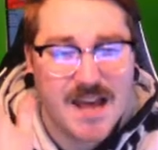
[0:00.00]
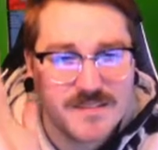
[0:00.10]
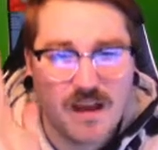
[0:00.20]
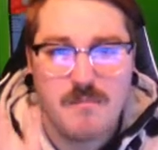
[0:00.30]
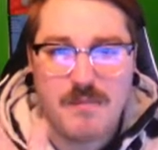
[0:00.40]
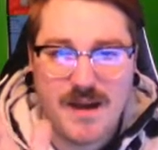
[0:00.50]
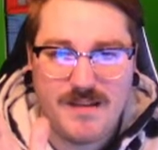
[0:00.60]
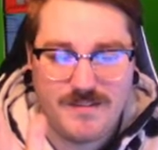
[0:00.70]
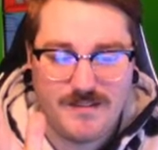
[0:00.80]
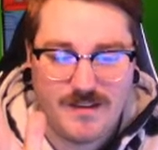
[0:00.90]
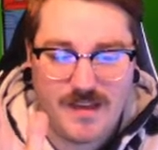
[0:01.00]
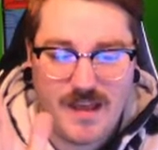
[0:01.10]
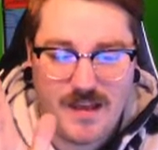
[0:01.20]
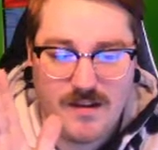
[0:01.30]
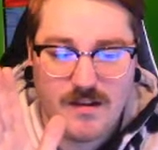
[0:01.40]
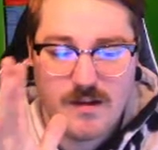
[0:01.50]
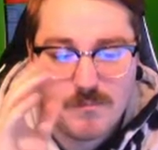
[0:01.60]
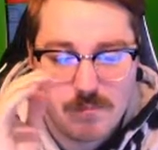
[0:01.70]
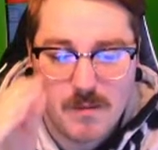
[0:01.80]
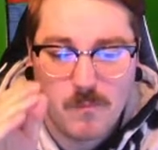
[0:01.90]
As unbiased as I can,
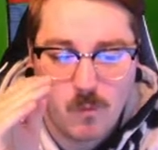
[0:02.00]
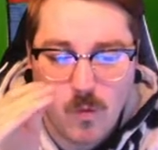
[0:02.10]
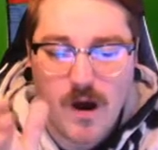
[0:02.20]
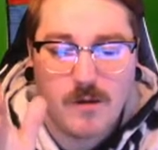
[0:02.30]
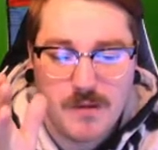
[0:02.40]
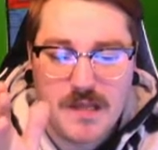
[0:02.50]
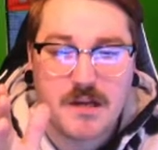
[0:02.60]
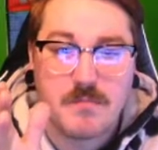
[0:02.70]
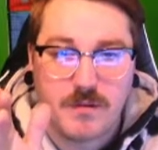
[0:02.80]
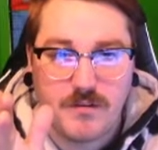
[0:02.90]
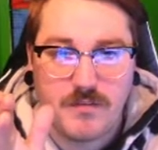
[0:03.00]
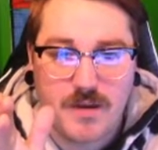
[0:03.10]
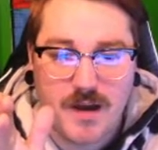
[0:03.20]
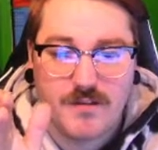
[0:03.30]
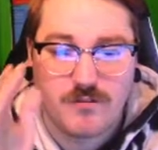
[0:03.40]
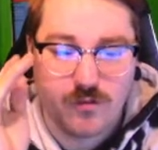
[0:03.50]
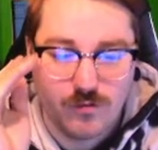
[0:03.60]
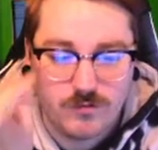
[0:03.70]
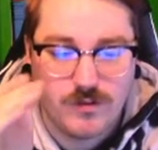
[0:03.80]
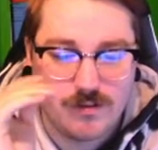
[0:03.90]
but while being completely biased.
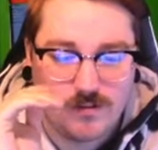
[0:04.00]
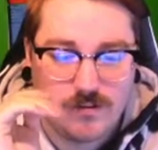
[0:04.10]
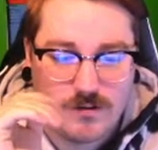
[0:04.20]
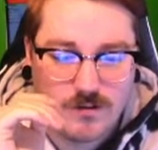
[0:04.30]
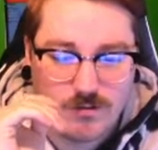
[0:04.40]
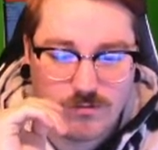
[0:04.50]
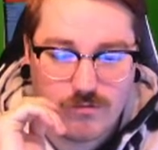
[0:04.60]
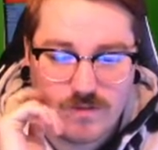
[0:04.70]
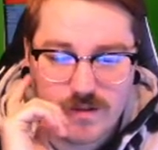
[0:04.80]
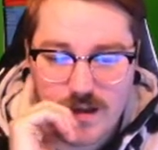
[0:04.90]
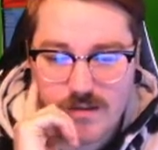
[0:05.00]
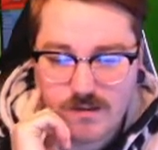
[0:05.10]
Let's go through these guys.